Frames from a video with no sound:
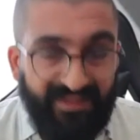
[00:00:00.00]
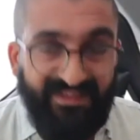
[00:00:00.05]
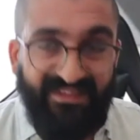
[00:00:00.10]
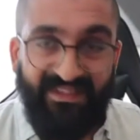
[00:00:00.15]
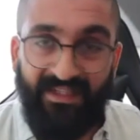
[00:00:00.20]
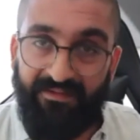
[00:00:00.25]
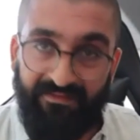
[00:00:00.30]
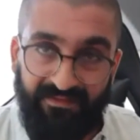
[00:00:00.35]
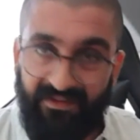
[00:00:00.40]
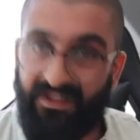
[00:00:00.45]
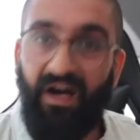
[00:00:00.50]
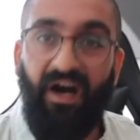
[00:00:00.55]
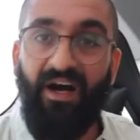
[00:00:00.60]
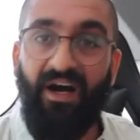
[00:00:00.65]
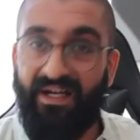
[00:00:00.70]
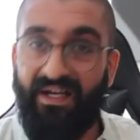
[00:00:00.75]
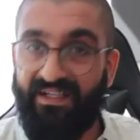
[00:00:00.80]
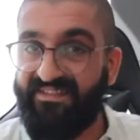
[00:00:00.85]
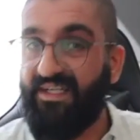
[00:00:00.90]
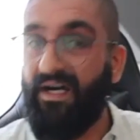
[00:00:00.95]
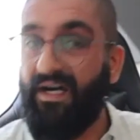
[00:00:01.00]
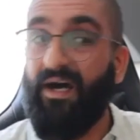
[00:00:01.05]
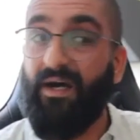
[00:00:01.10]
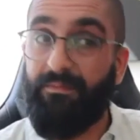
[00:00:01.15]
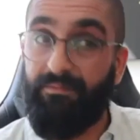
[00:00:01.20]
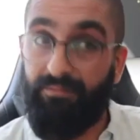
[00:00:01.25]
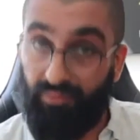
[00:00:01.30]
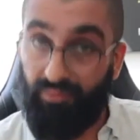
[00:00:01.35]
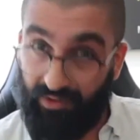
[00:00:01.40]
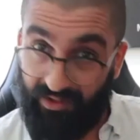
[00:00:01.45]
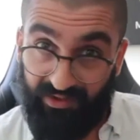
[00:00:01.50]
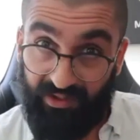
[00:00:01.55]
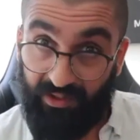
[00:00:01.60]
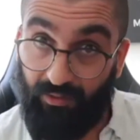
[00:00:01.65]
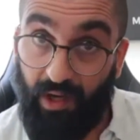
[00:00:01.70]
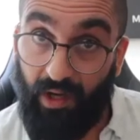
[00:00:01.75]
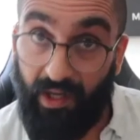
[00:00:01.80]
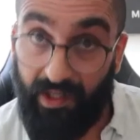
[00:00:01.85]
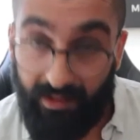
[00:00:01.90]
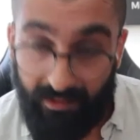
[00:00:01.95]
of guys aren't breathing right,
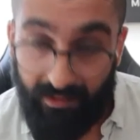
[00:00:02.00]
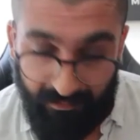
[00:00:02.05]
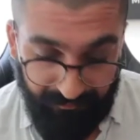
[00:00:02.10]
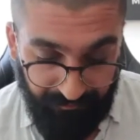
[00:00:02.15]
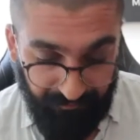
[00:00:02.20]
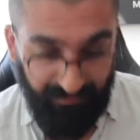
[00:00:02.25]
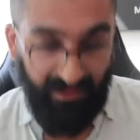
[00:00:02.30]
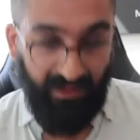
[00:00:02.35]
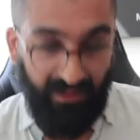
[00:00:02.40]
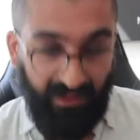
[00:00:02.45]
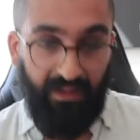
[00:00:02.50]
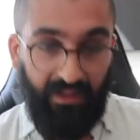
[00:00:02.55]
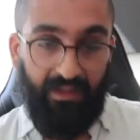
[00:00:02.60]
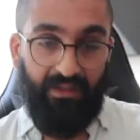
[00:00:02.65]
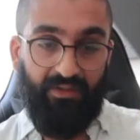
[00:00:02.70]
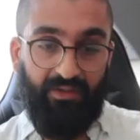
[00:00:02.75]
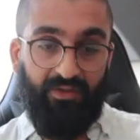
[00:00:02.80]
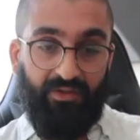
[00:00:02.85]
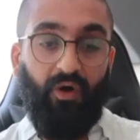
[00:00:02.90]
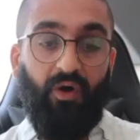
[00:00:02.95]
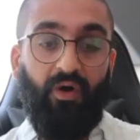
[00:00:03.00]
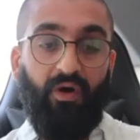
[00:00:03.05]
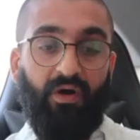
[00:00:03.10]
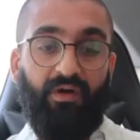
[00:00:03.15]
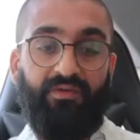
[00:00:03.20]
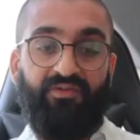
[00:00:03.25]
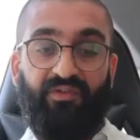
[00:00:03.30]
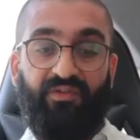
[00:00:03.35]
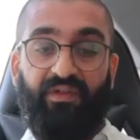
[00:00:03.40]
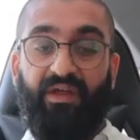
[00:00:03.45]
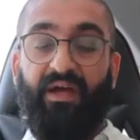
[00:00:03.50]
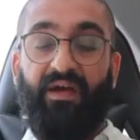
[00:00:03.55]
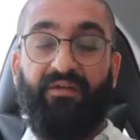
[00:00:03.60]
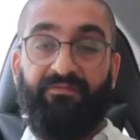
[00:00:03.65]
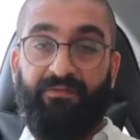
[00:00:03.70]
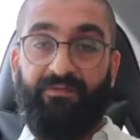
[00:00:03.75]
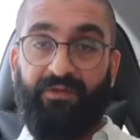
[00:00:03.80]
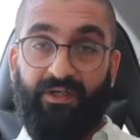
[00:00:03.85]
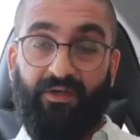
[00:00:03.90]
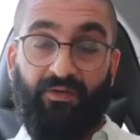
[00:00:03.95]
nor do they have the
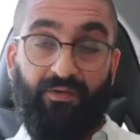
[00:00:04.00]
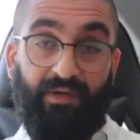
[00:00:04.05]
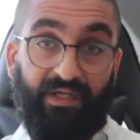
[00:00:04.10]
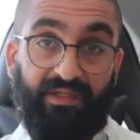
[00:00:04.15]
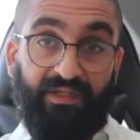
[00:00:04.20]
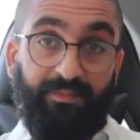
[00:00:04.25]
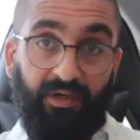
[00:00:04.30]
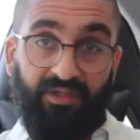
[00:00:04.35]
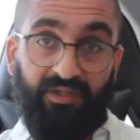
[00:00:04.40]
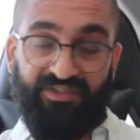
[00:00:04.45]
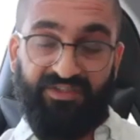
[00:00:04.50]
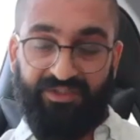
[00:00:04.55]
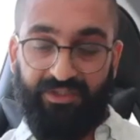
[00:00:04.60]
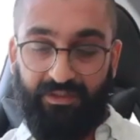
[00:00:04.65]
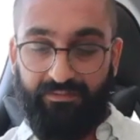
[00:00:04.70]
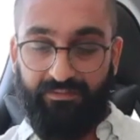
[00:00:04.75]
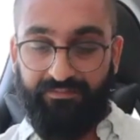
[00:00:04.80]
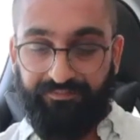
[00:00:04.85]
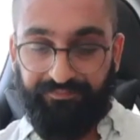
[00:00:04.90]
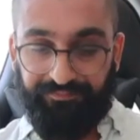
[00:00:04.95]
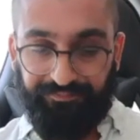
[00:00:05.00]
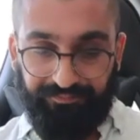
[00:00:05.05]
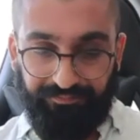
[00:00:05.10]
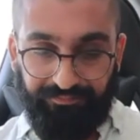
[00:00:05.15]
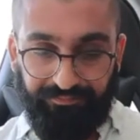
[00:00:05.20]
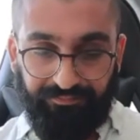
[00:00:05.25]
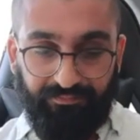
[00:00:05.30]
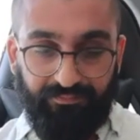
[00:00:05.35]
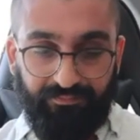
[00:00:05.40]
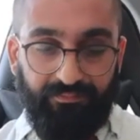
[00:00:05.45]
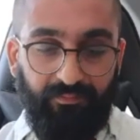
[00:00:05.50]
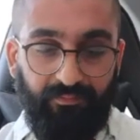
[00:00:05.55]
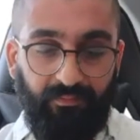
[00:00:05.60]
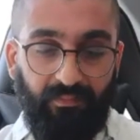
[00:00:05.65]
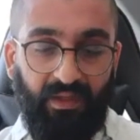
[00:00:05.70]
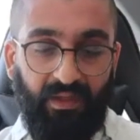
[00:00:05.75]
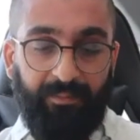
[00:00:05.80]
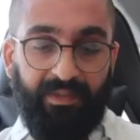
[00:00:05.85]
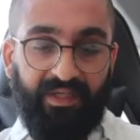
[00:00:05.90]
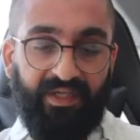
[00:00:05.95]
correct posture.
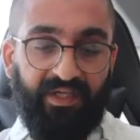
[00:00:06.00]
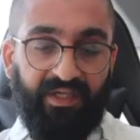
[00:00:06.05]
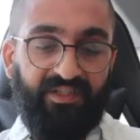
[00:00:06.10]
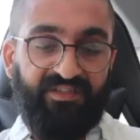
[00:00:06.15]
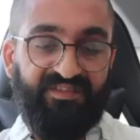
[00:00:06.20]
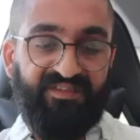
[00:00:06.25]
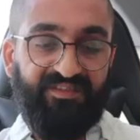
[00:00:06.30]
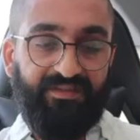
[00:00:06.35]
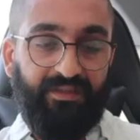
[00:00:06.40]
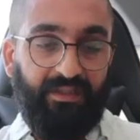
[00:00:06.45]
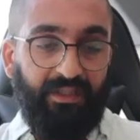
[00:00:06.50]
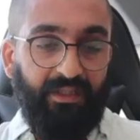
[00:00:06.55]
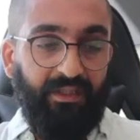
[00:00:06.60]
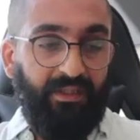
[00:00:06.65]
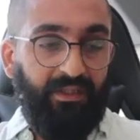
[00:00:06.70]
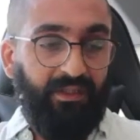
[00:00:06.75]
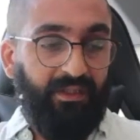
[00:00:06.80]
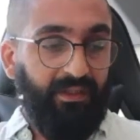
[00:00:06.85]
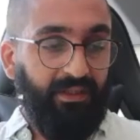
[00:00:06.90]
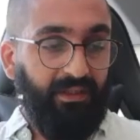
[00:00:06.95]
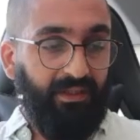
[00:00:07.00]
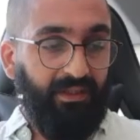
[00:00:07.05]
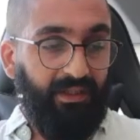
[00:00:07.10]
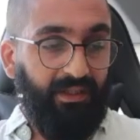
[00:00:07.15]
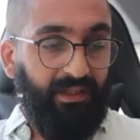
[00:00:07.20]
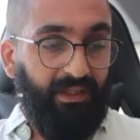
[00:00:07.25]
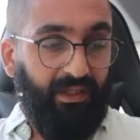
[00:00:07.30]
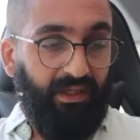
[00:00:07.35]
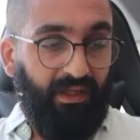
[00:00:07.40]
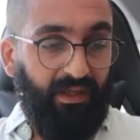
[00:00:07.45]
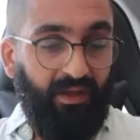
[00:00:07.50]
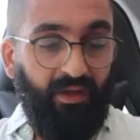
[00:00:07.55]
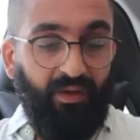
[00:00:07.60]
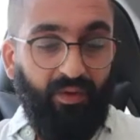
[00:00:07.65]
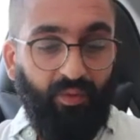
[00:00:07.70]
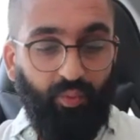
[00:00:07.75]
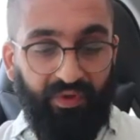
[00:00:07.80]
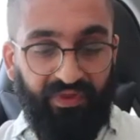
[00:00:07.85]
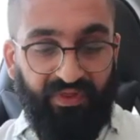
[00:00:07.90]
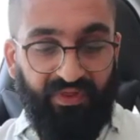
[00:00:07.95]
Because
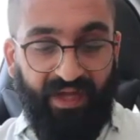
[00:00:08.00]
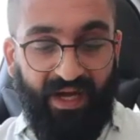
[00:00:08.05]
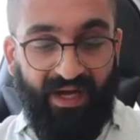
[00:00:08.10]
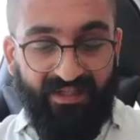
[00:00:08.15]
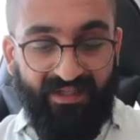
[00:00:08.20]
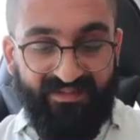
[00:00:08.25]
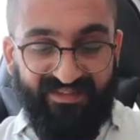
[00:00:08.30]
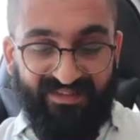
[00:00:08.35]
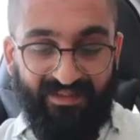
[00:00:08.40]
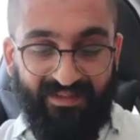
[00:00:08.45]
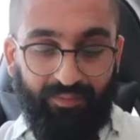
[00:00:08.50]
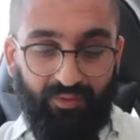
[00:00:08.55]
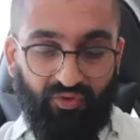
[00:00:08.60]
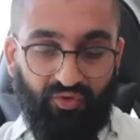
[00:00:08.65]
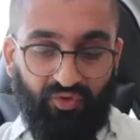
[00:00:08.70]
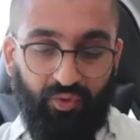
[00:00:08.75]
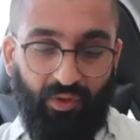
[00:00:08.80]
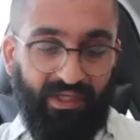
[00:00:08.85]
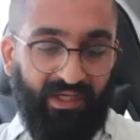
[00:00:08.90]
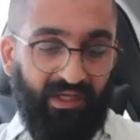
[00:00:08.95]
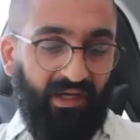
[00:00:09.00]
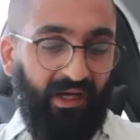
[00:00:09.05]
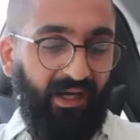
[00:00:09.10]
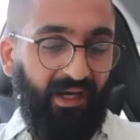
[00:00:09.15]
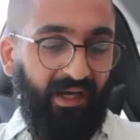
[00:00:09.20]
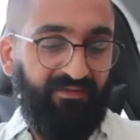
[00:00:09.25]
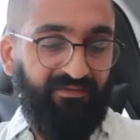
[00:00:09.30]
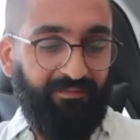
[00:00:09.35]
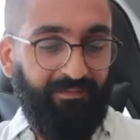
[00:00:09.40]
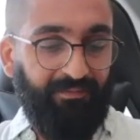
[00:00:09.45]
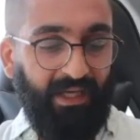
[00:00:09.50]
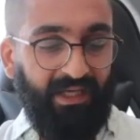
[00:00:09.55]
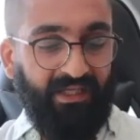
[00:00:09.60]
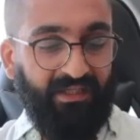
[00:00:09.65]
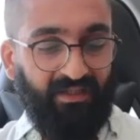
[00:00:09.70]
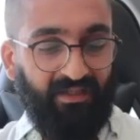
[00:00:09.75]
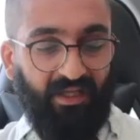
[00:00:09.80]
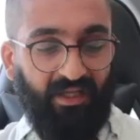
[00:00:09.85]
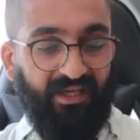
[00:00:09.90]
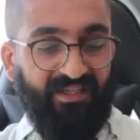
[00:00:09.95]
with that simple tweak, and I have many
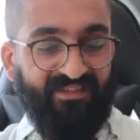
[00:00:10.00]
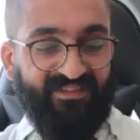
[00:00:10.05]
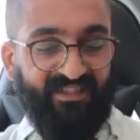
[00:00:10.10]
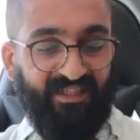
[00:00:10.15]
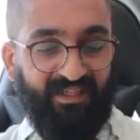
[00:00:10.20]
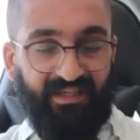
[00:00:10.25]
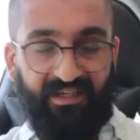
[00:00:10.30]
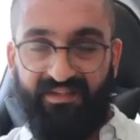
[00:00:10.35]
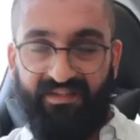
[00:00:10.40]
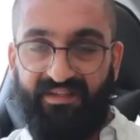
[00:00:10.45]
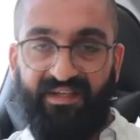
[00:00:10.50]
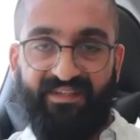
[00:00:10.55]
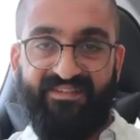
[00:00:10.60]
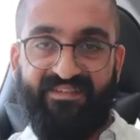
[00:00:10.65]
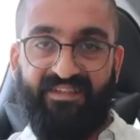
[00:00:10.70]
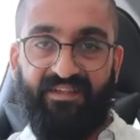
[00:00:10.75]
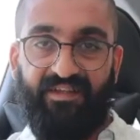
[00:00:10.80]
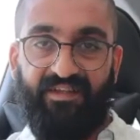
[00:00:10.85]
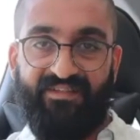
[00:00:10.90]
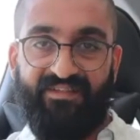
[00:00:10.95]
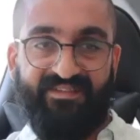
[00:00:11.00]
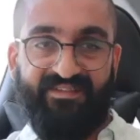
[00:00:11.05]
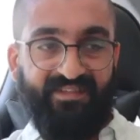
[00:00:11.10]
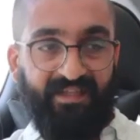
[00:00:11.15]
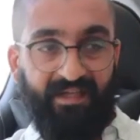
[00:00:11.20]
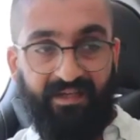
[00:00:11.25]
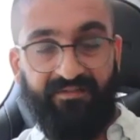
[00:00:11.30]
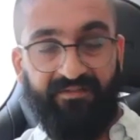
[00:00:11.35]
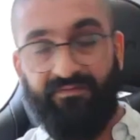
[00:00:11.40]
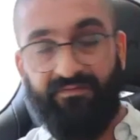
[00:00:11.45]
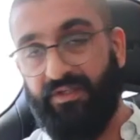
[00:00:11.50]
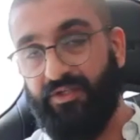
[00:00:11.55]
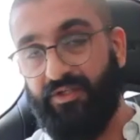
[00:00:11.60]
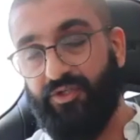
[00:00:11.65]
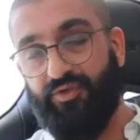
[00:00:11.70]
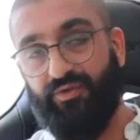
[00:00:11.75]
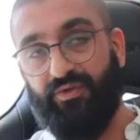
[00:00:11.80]
clients that can attest to this, that have literally